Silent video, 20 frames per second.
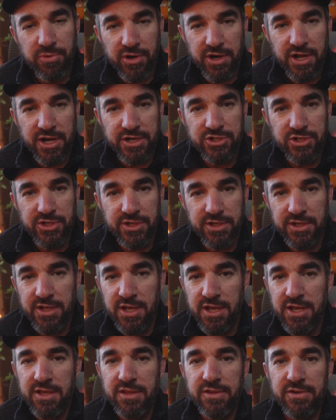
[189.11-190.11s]
production,
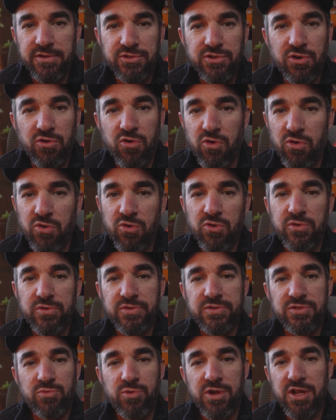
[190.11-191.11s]
there's a whole
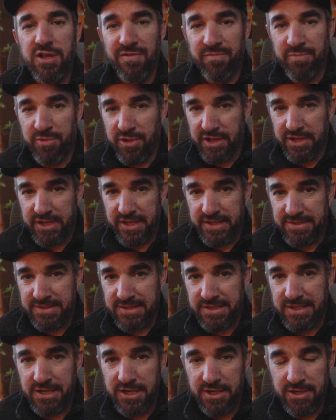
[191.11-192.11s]
suite of plugins
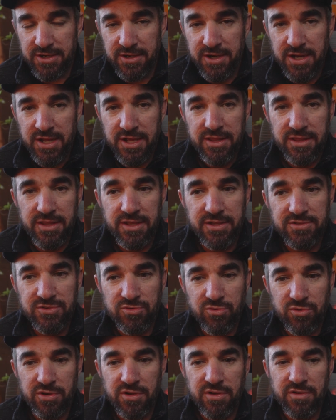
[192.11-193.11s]
in here that
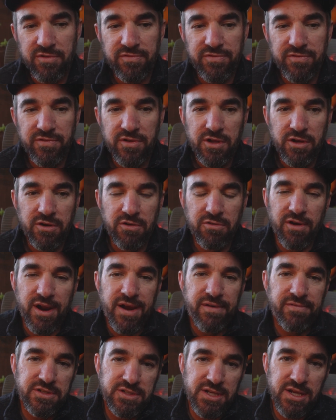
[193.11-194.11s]
sort of
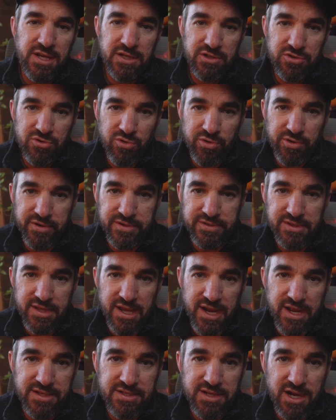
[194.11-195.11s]
gravitate towards
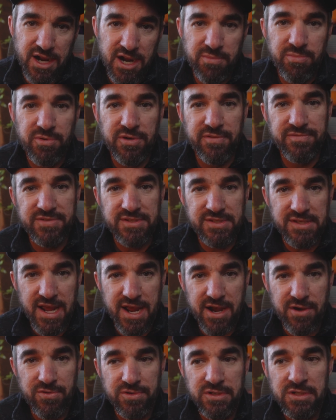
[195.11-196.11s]
that type of
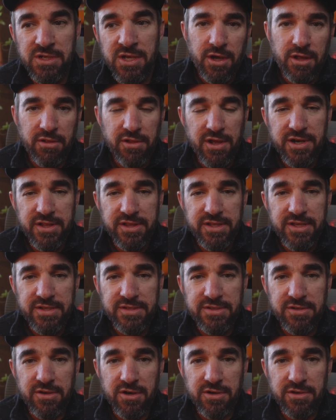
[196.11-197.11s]
sound. A lot of
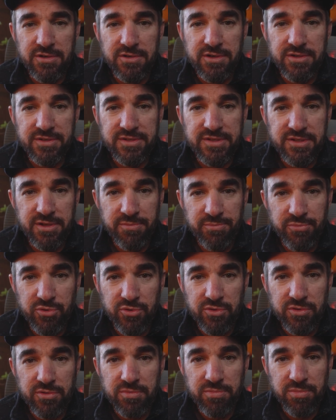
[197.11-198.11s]
these are
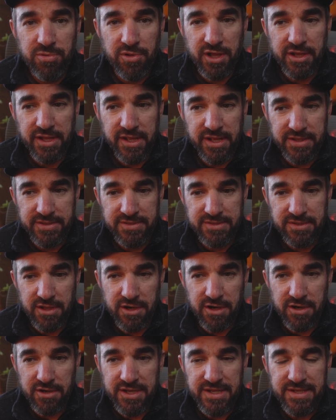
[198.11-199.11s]
simple plugins
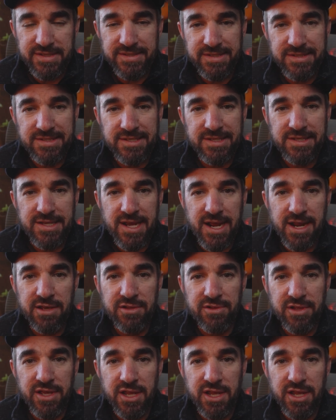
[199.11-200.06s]
that are easy to dial